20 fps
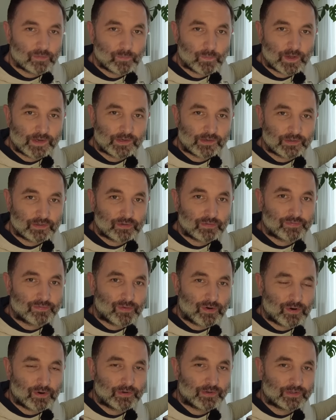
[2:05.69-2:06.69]
100 to
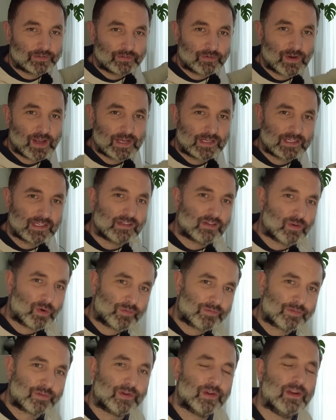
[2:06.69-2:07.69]
400. So I can
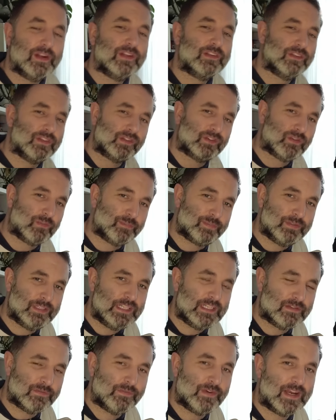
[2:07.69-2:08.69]
cover the
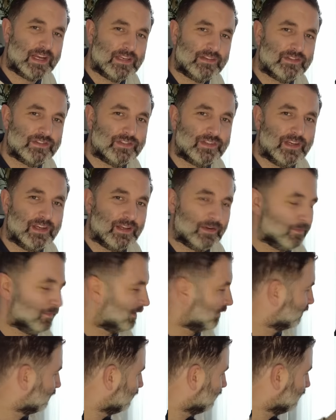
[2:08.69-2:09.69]
complete range
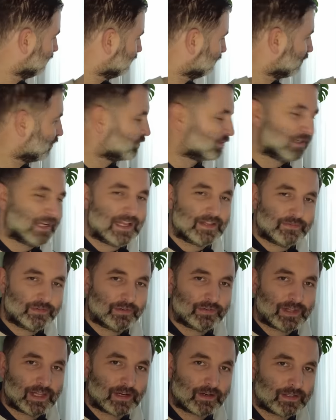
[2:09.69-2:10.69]
with those
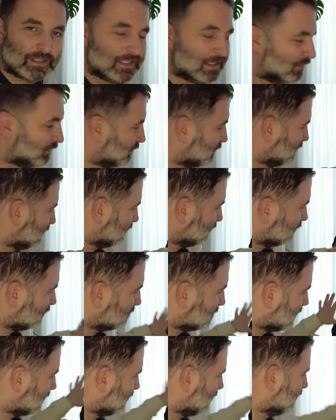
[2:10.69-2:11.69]
lenses that are here. So this
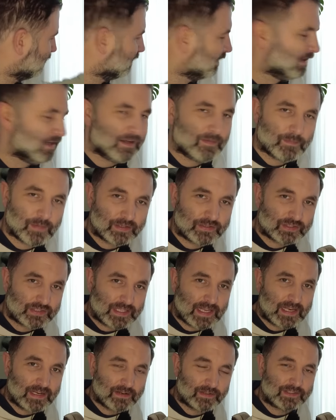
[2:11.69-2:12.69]
is my
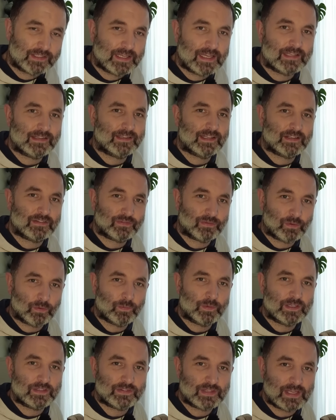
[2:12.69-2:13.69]
standard kit that's
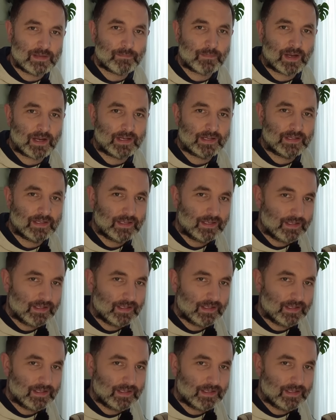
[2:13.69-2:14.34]
always in my